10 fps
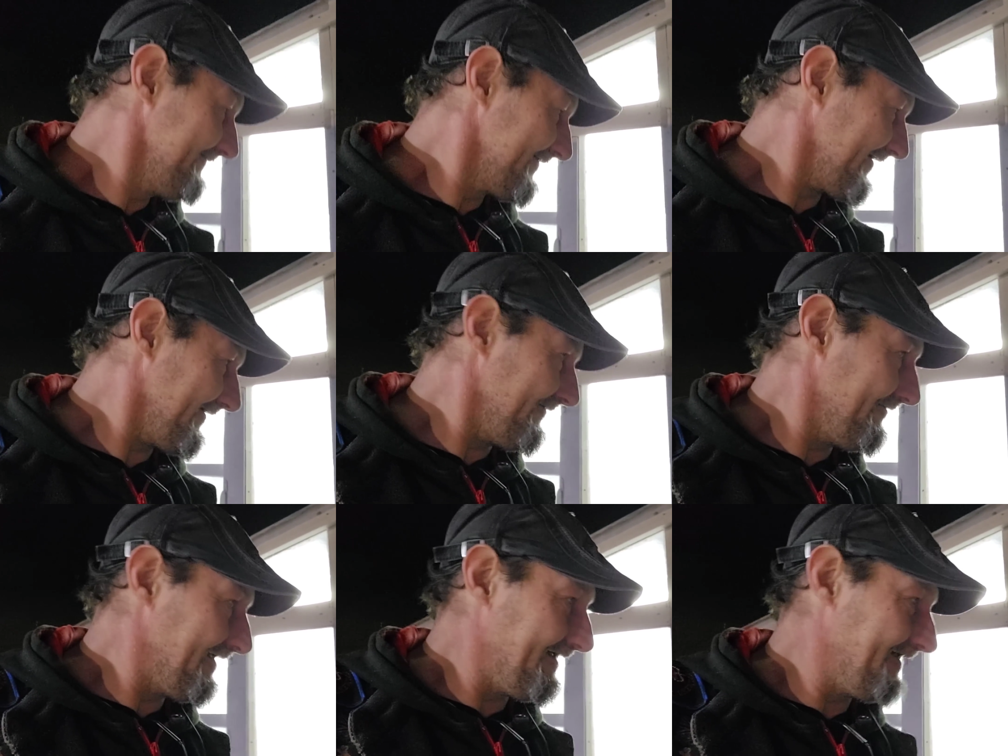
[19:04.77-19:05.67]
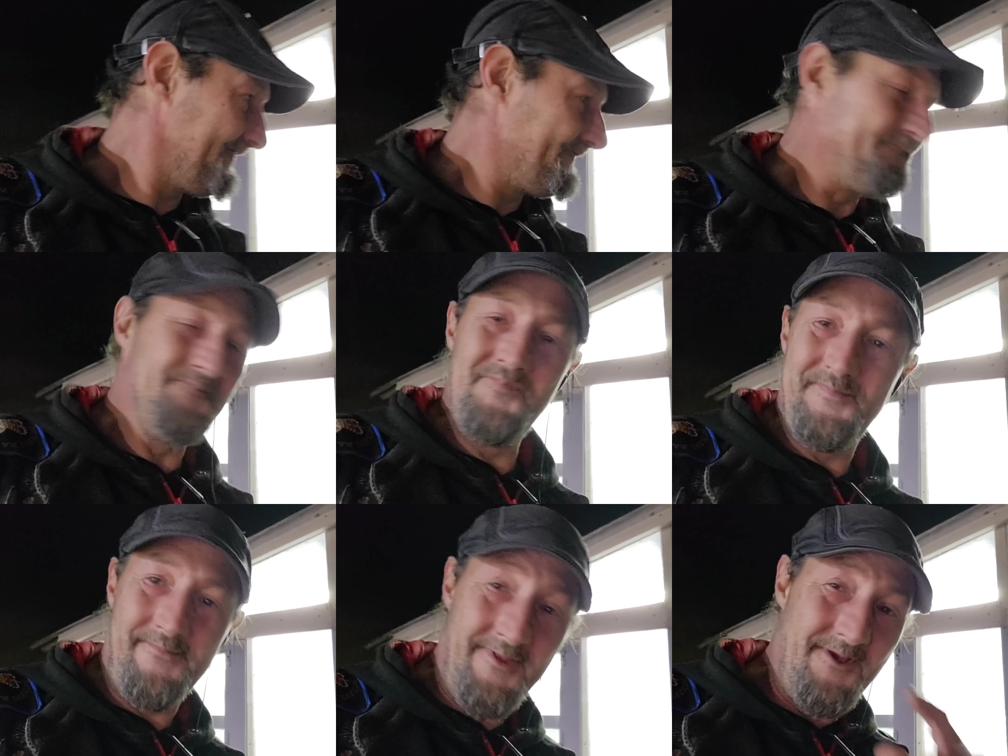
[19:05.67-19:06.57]
So
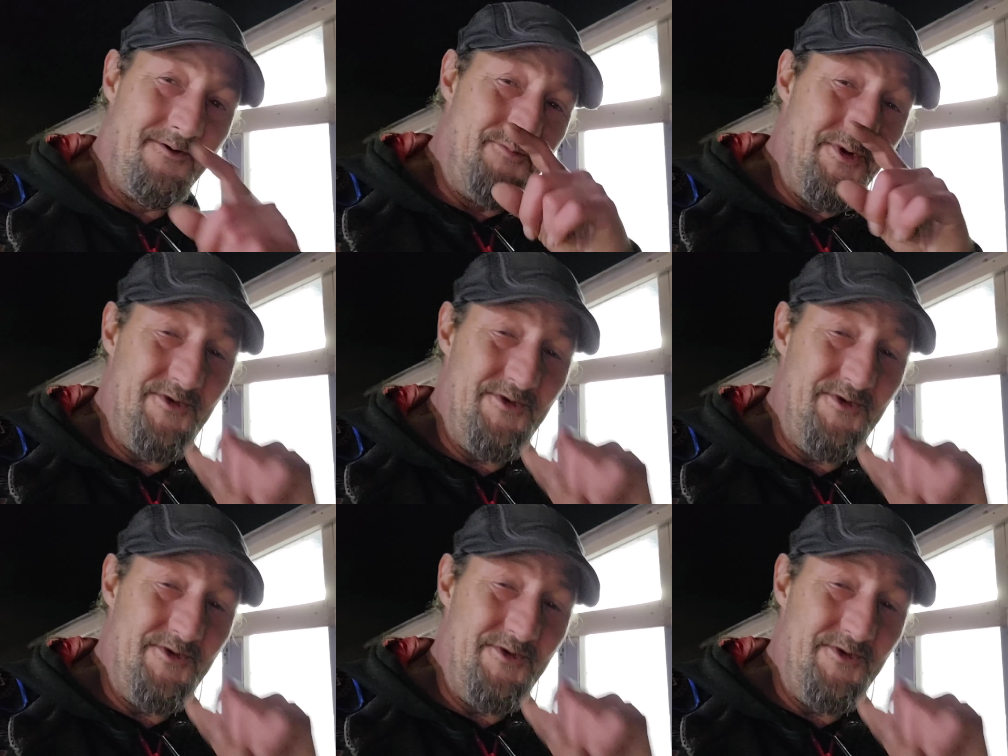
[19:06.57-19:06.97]
put